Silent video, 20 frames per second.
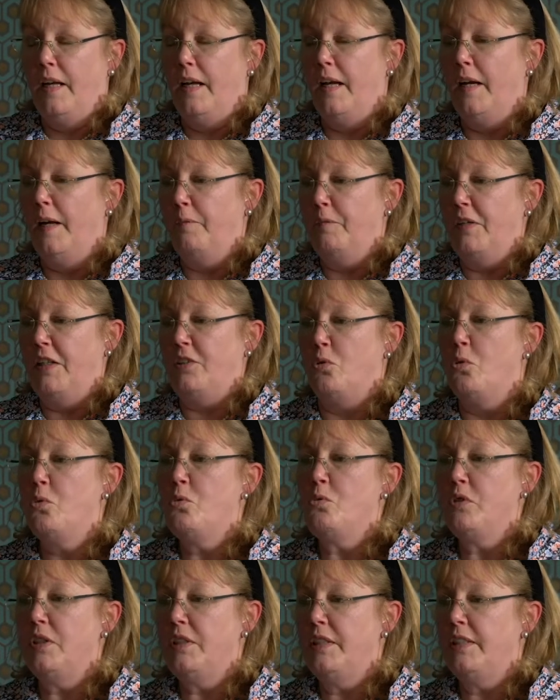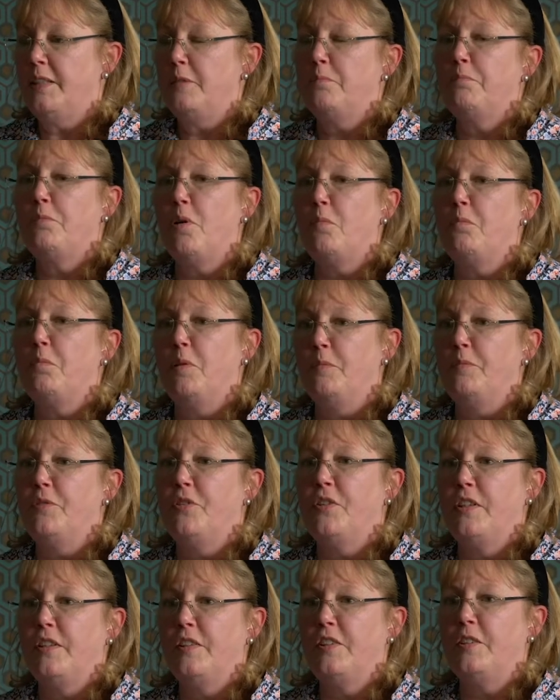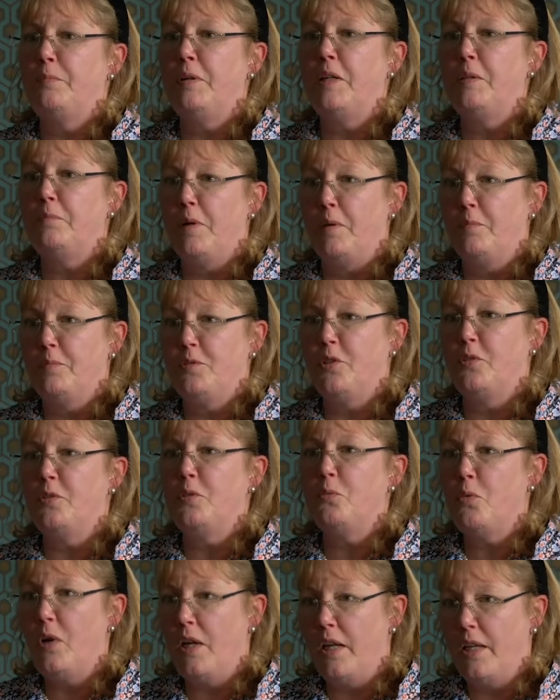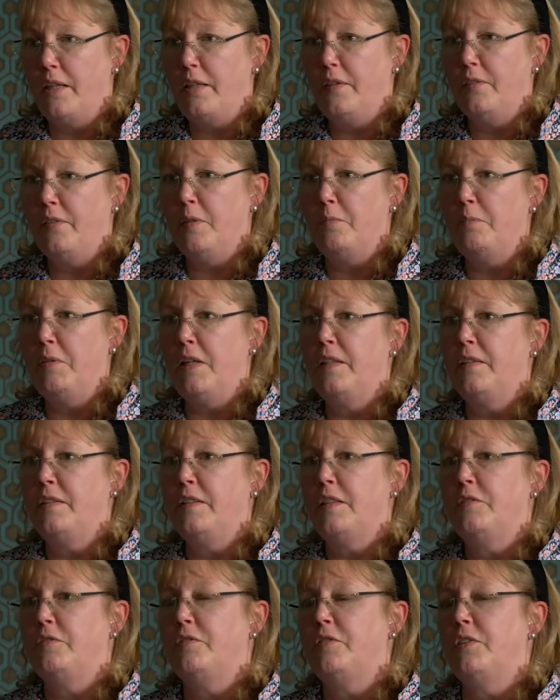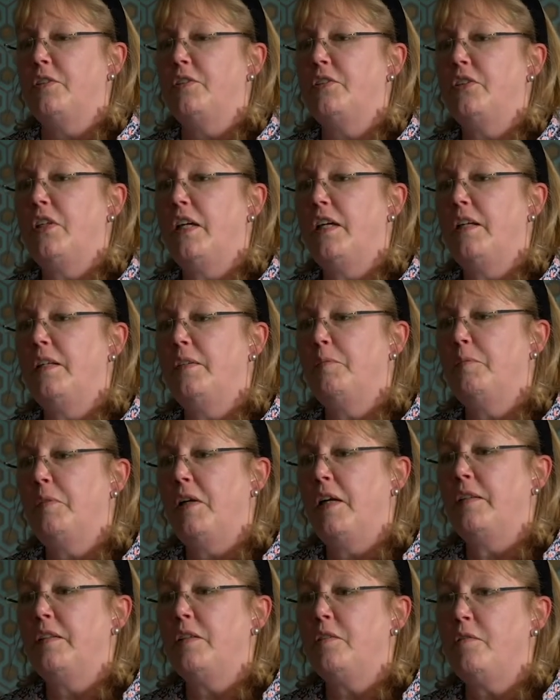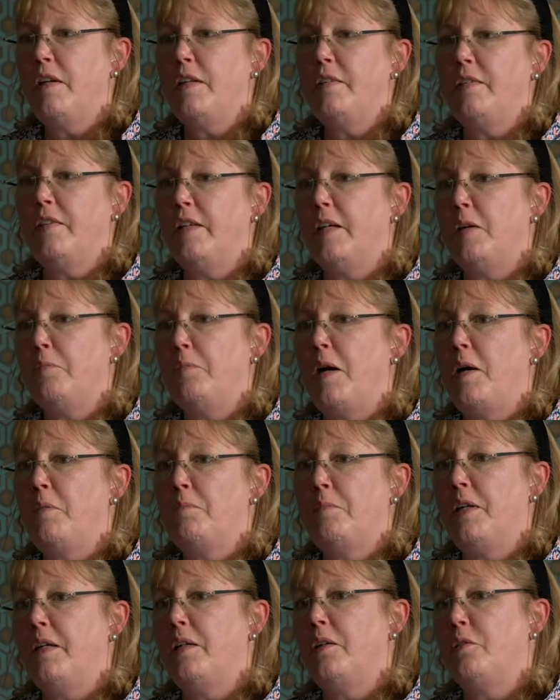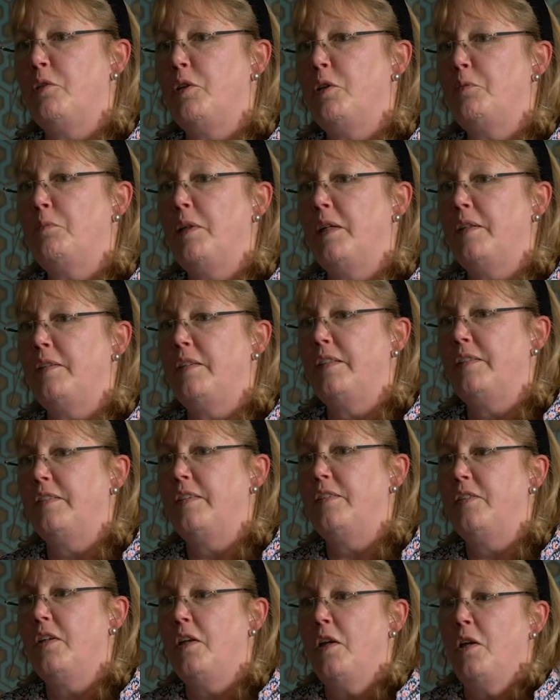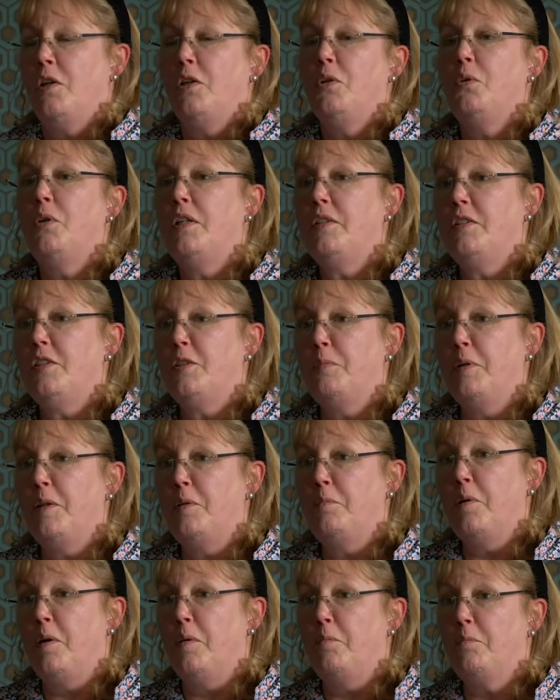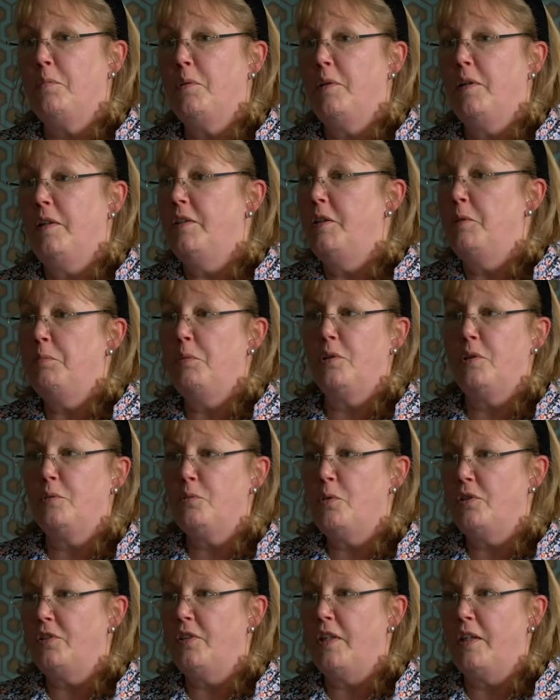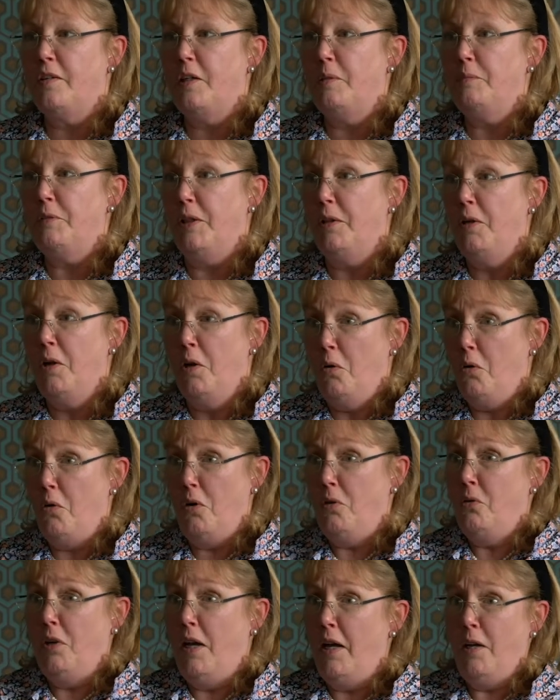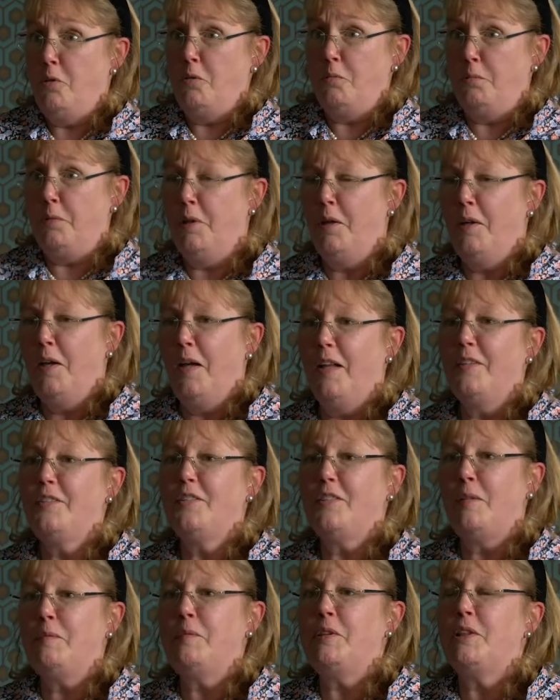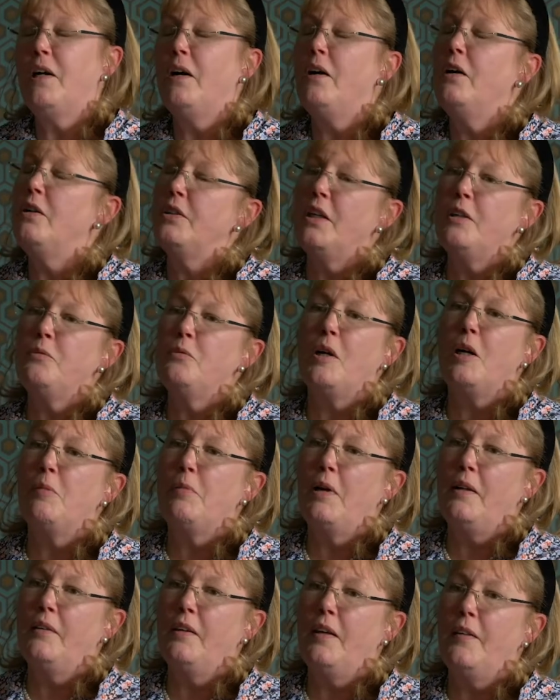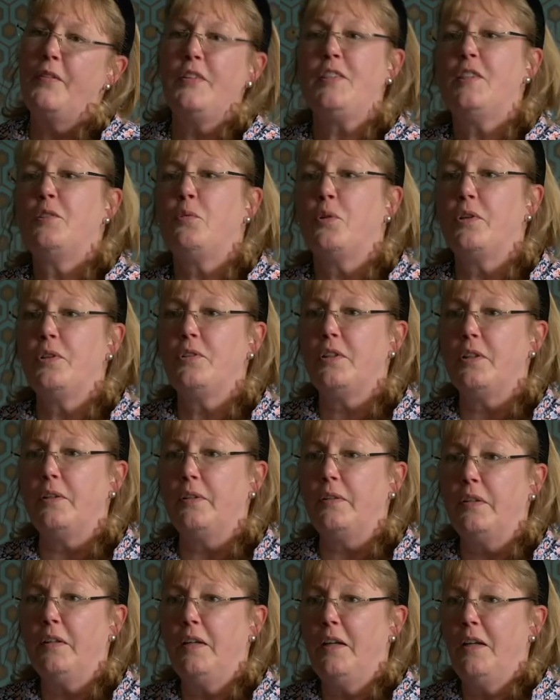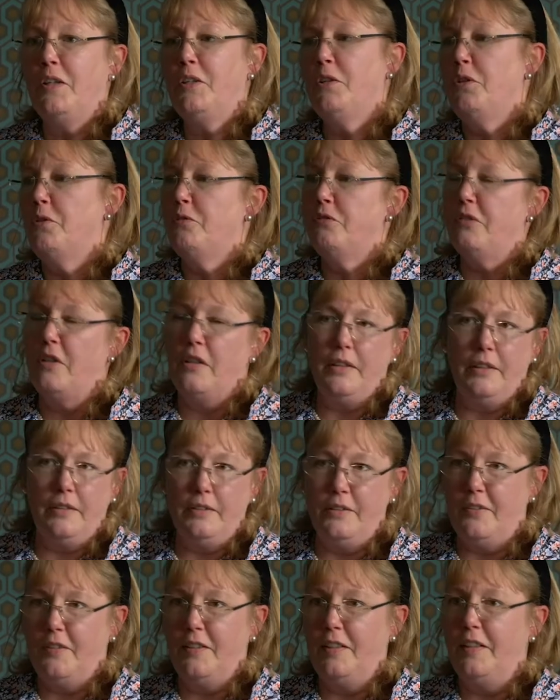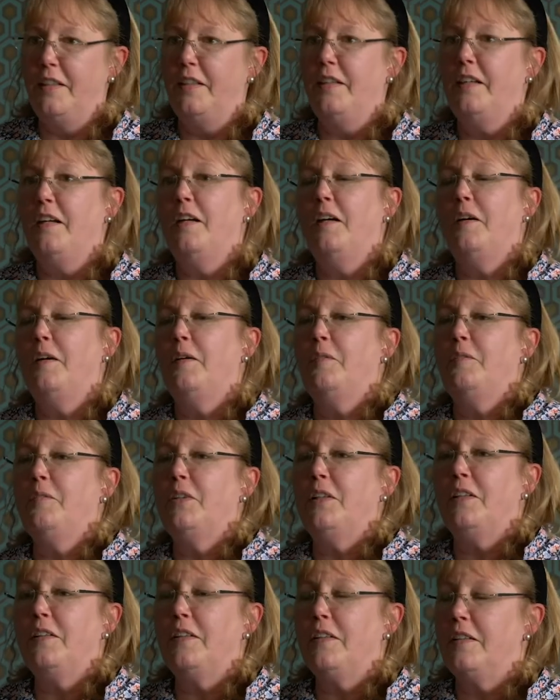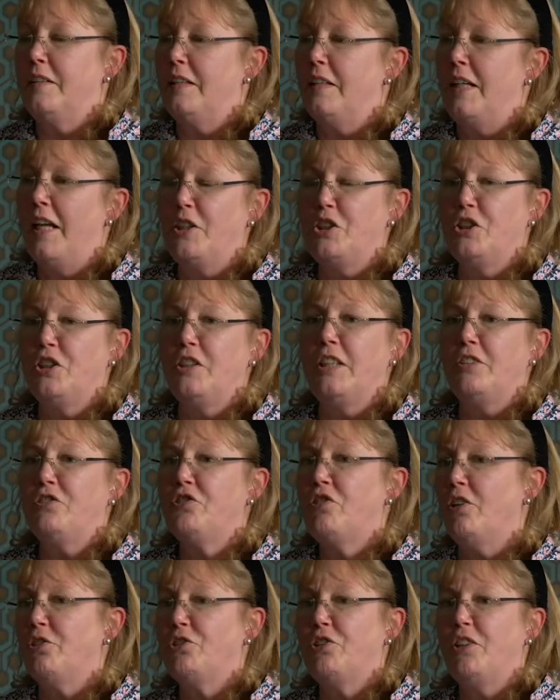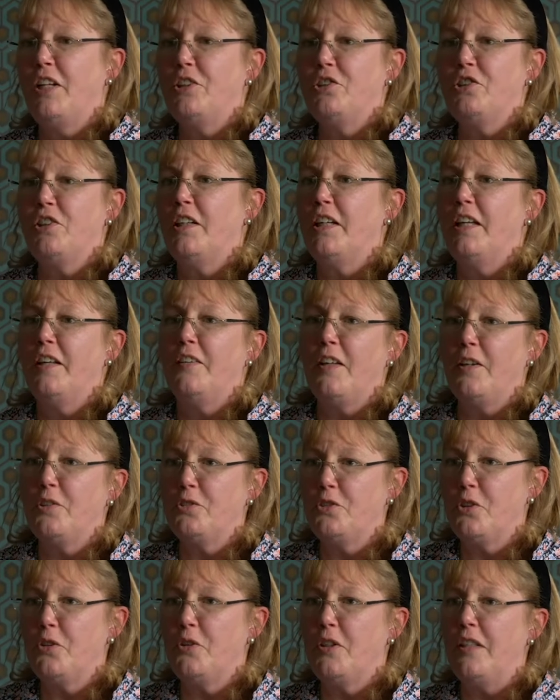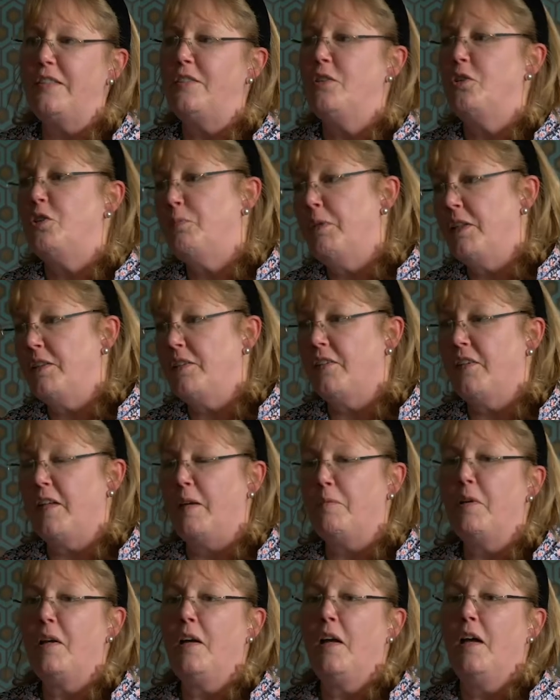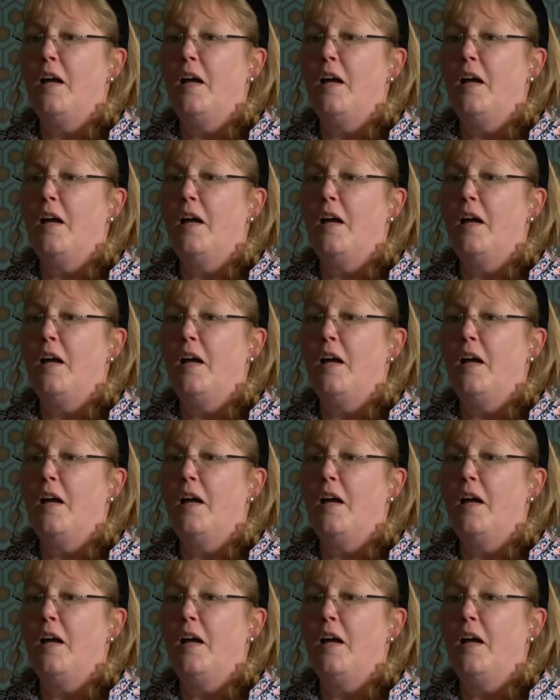Um, it's all the little problems, the speed bumps on the way that make the difference. Um, and the great thing about being in a group like this is you hit a speed bump and you put on the WhatsApp group, you know, oh, help! And somebody will go, oh, don't worry about that. This is what you do. You find the, um, you know, the engineer, structural engineer, they'll do this, you speak to them.